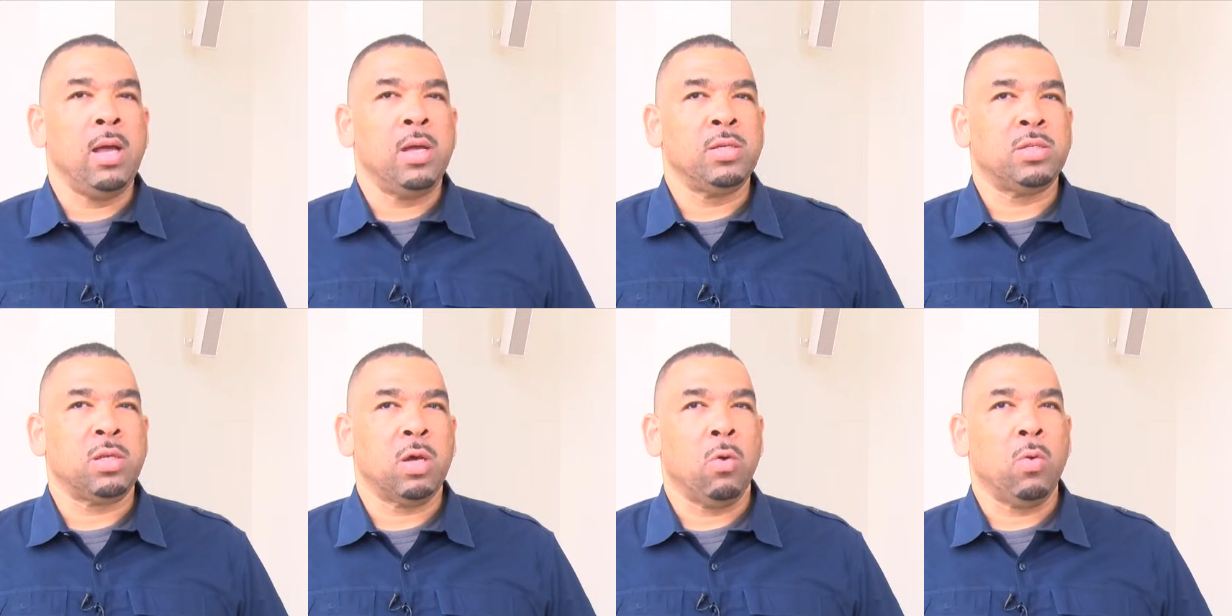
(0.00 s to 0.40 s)

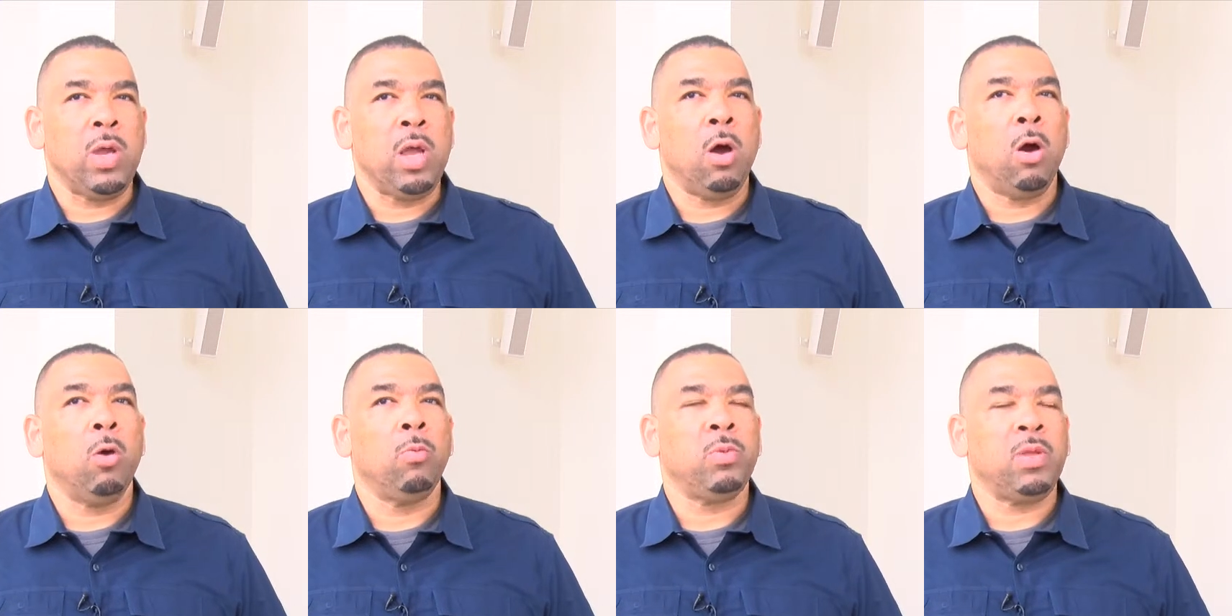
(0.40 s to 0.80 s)
So we
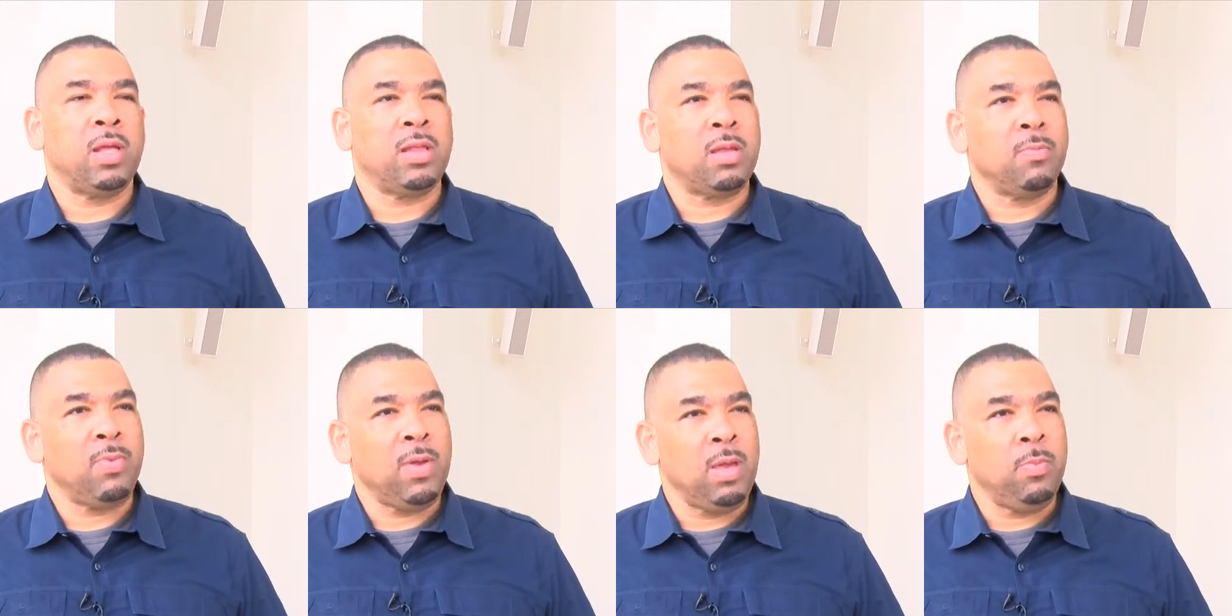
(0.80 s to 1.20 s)
hope that
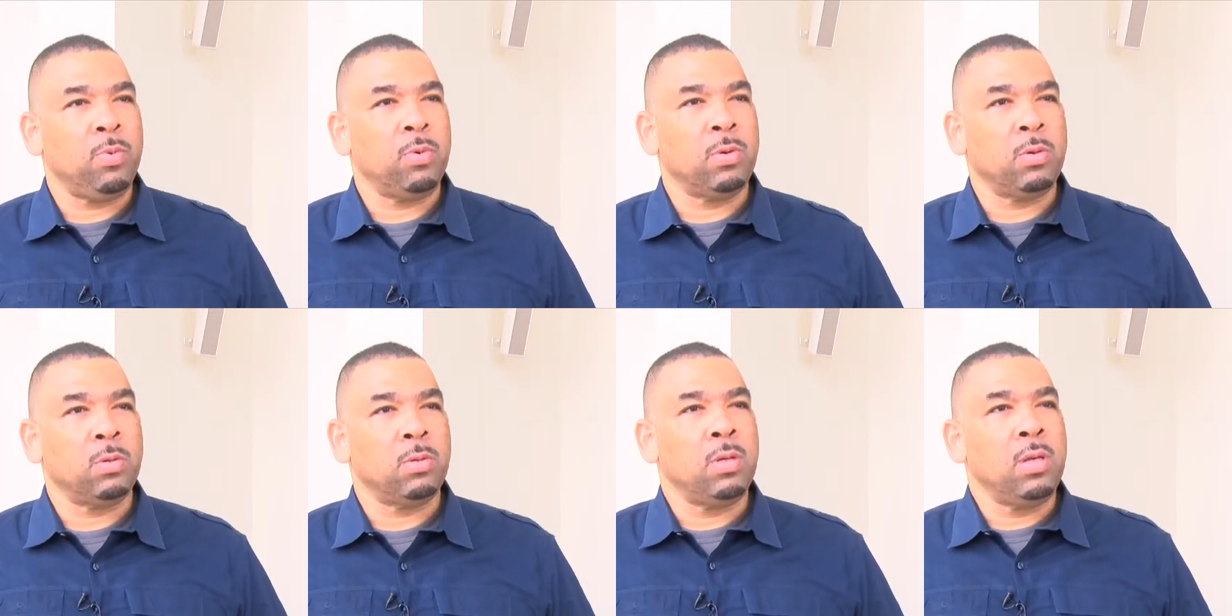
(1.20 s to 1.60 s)
the
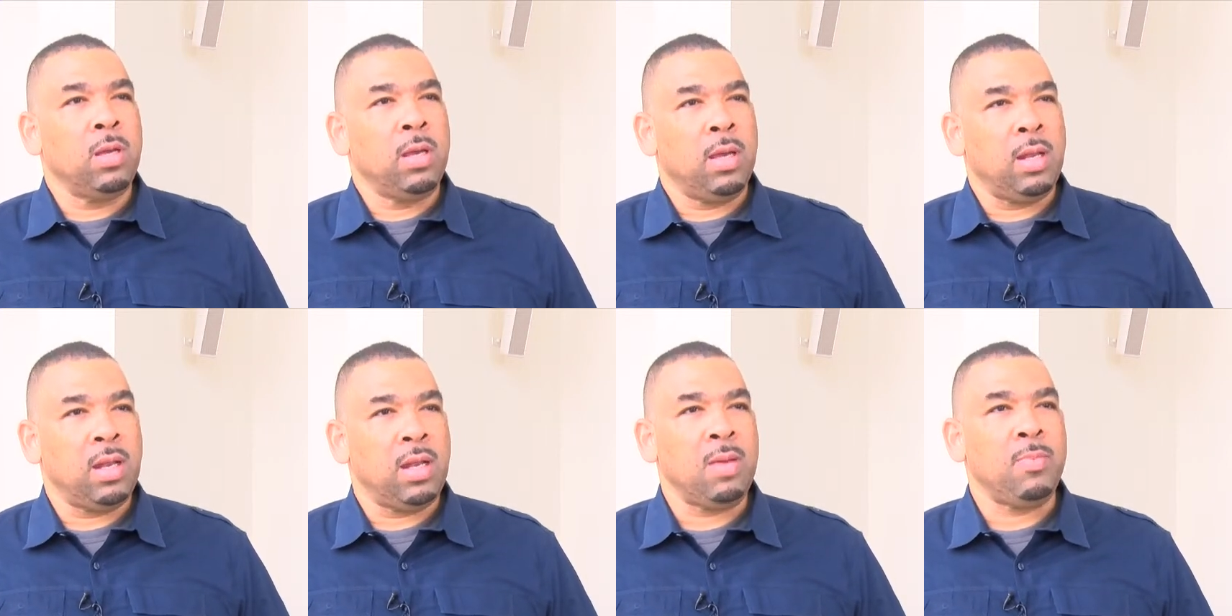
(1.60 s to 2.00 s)
people
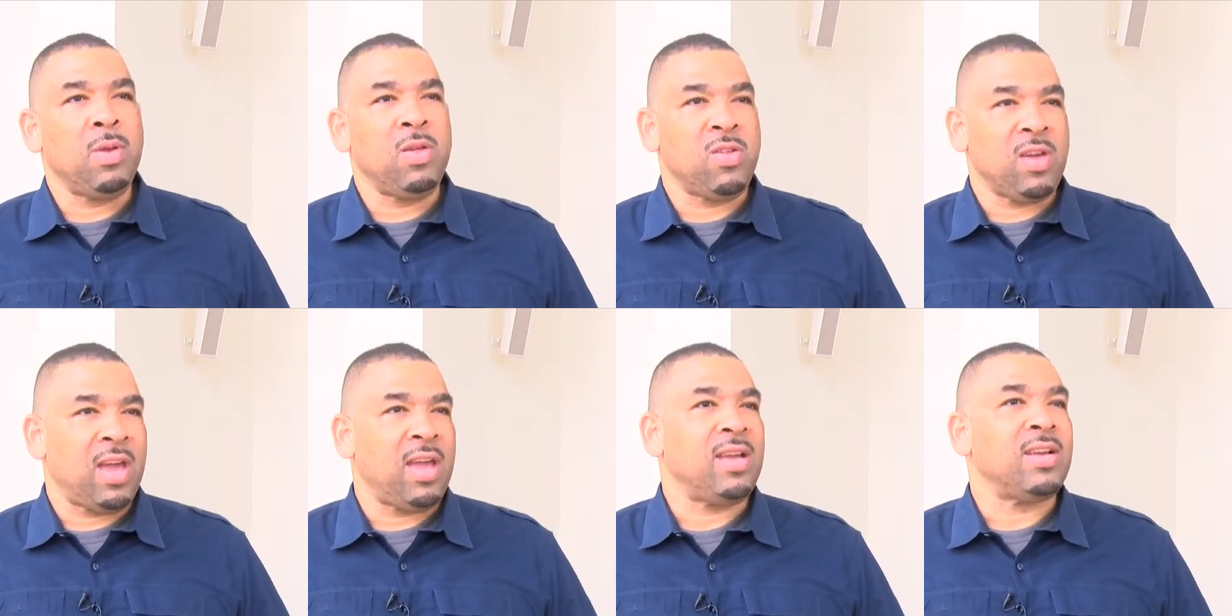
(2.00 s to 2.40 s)
at
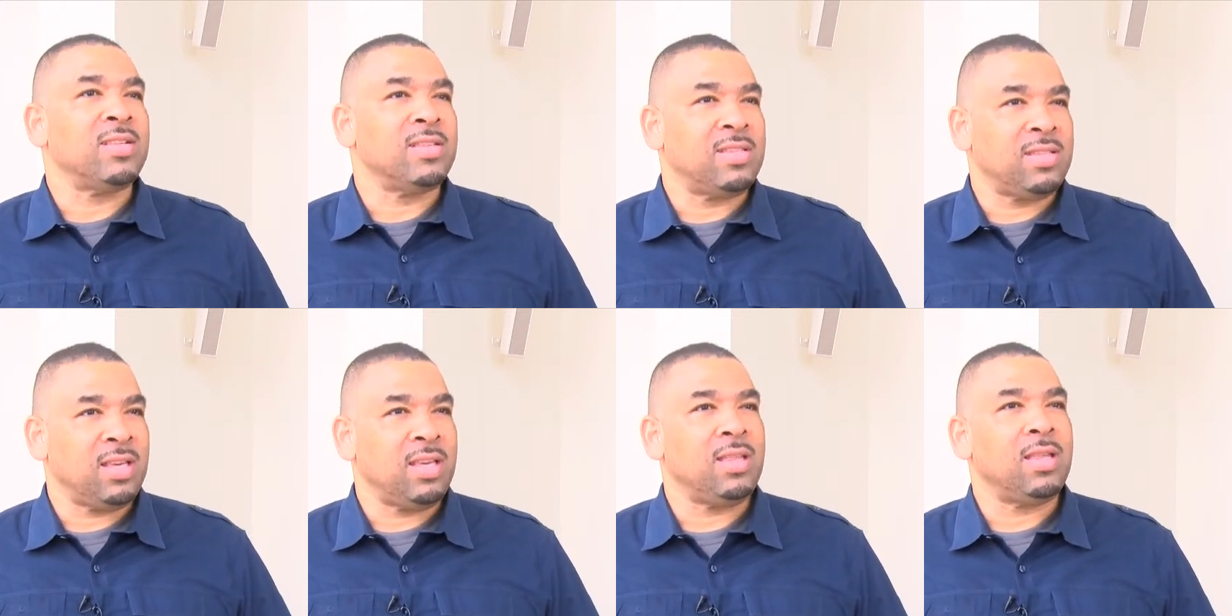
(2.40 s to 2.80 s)
NABJ can
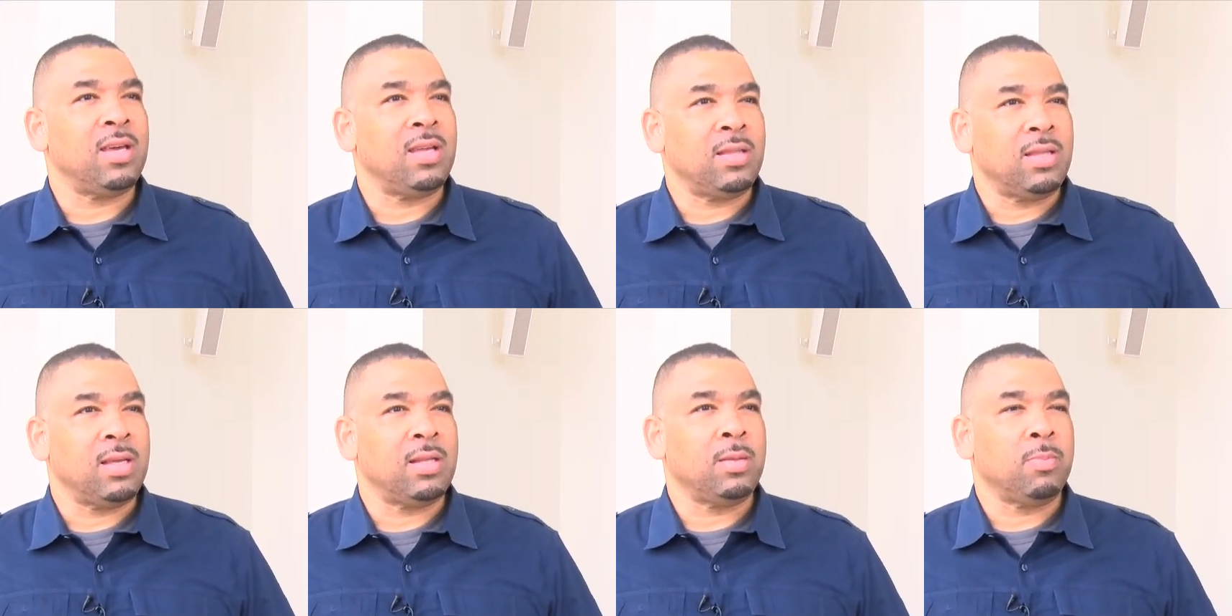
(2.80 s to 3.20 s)
see
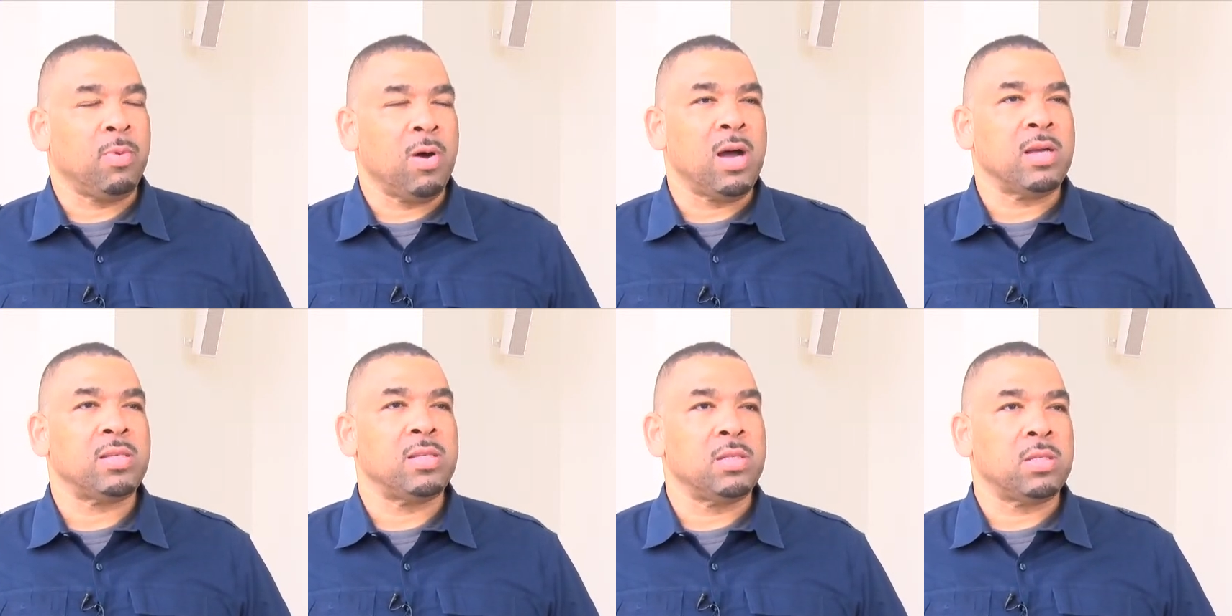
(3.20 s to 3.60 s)
that
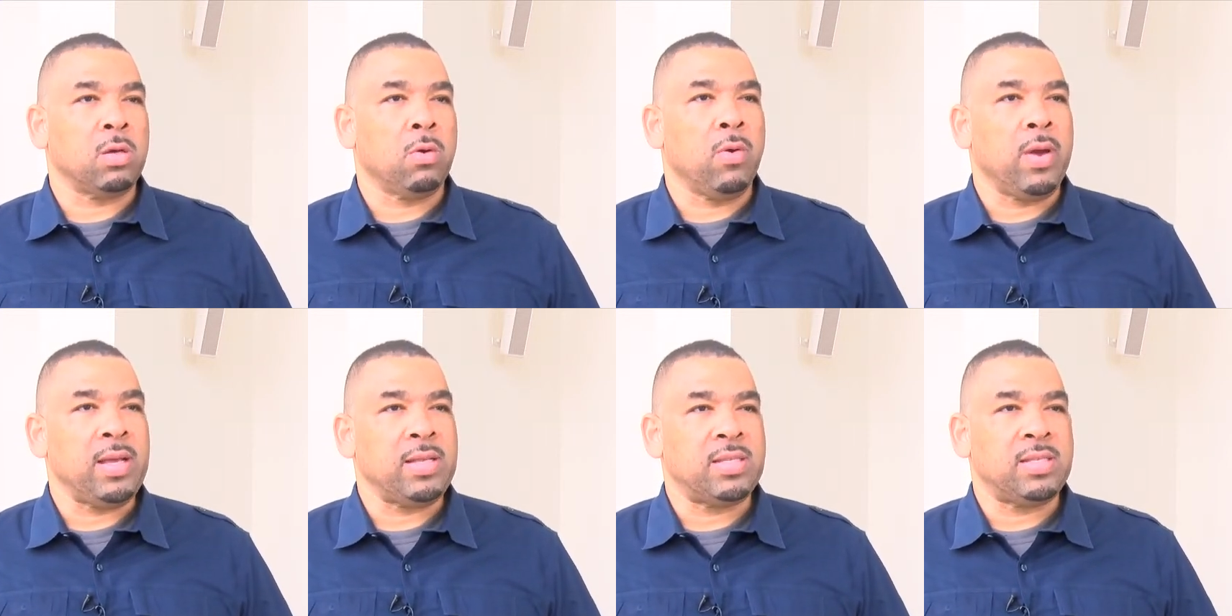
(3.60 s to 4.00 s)
Boston's a
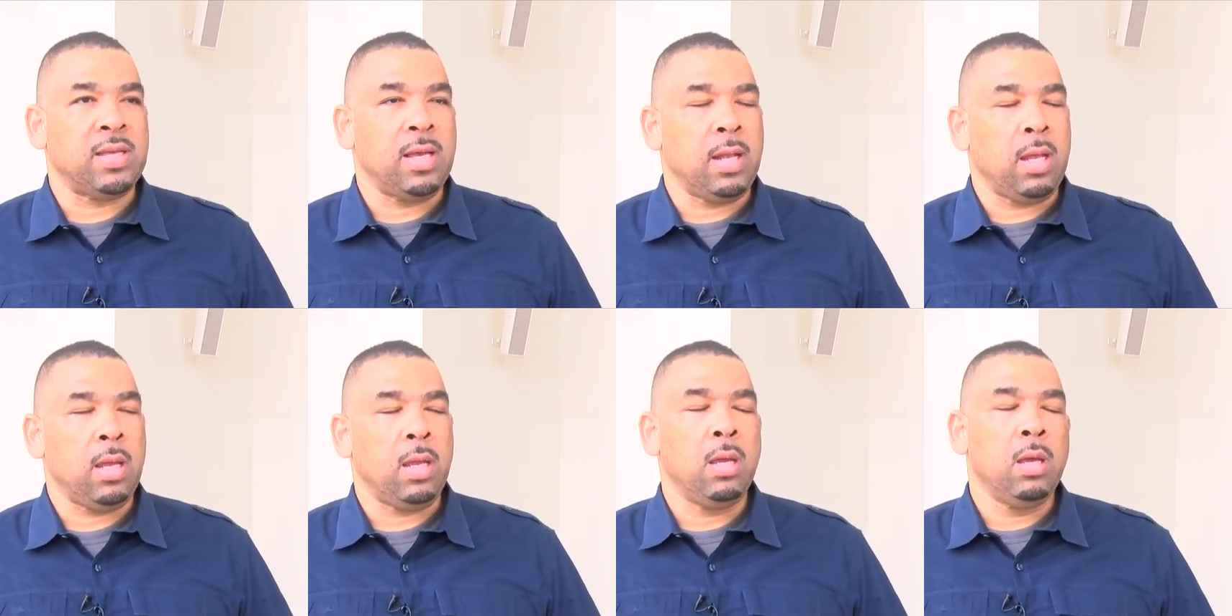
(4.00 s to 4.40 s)
great
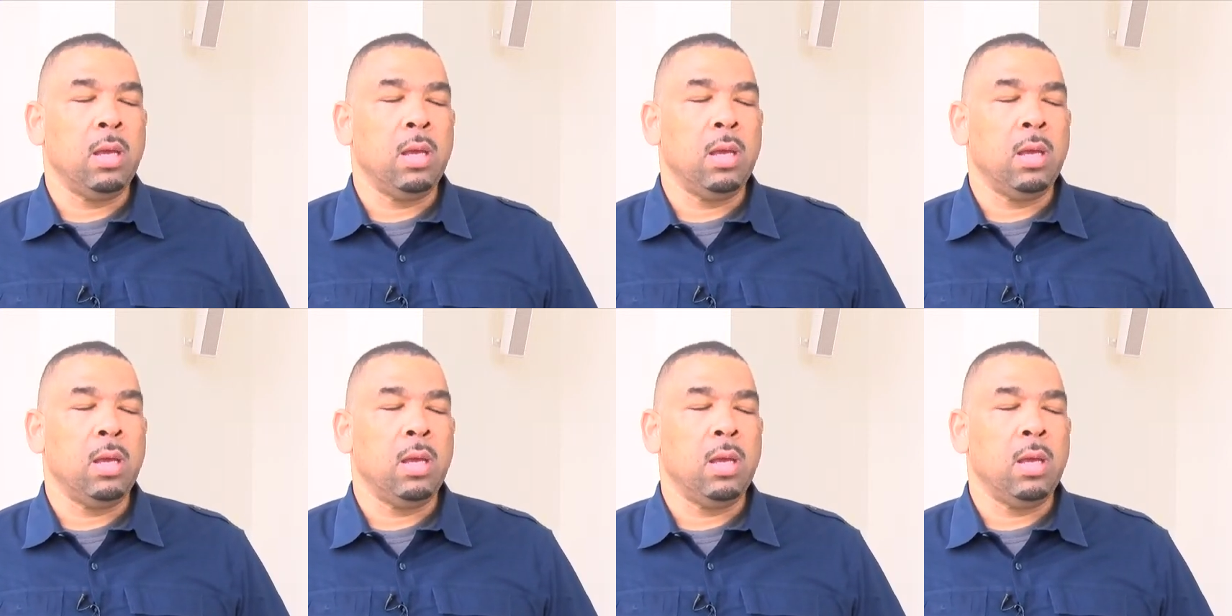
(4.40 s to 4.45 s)
city.